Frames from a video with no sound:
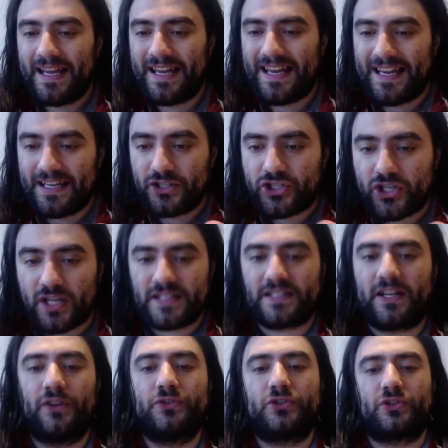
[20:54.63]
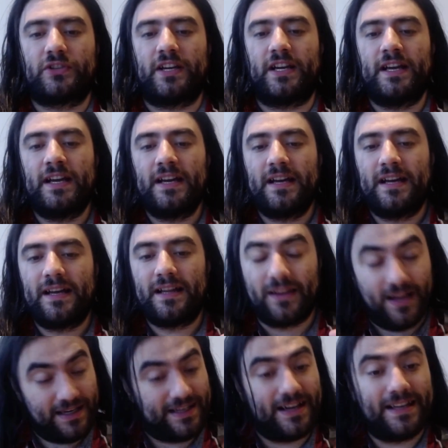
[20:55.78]
In a just country,
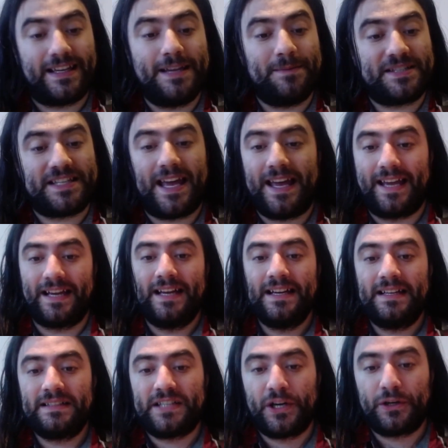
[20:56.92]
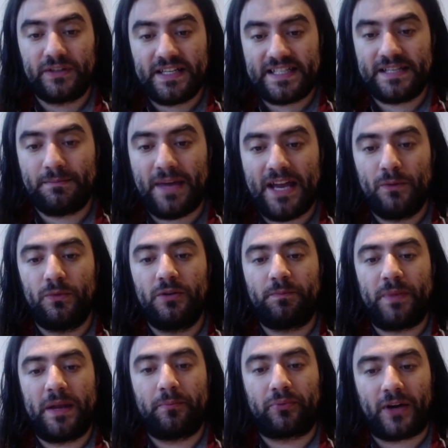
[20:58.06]
like I keep saying, Theresa May would
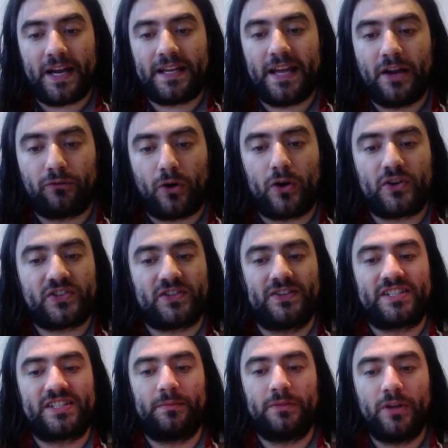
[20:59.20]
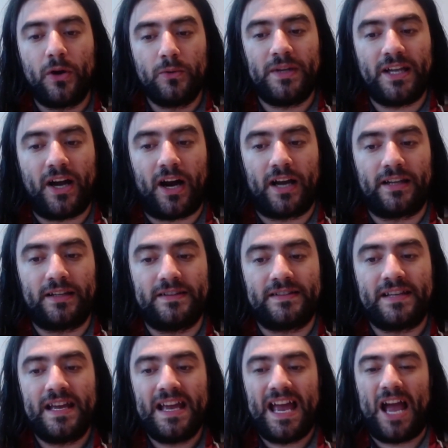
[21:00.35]
be breaking rocks on some lonely island
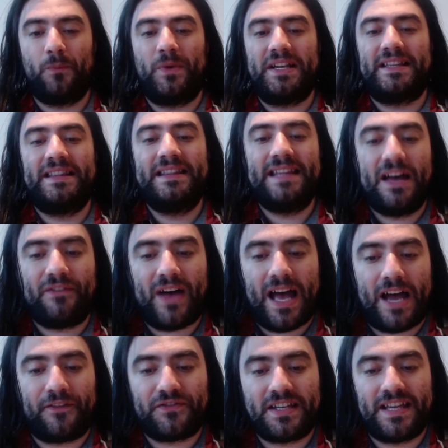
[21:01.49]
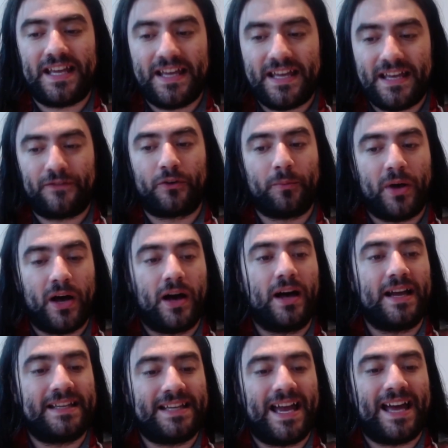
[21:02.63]
and we'd never have to hear from her
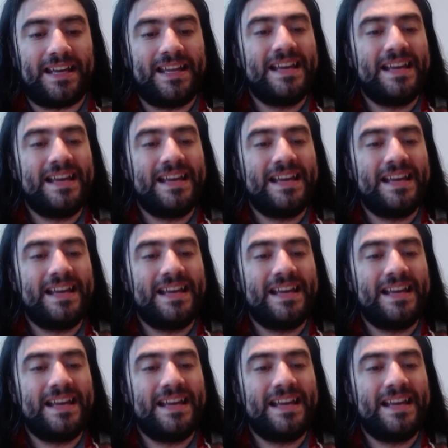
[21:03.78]
again.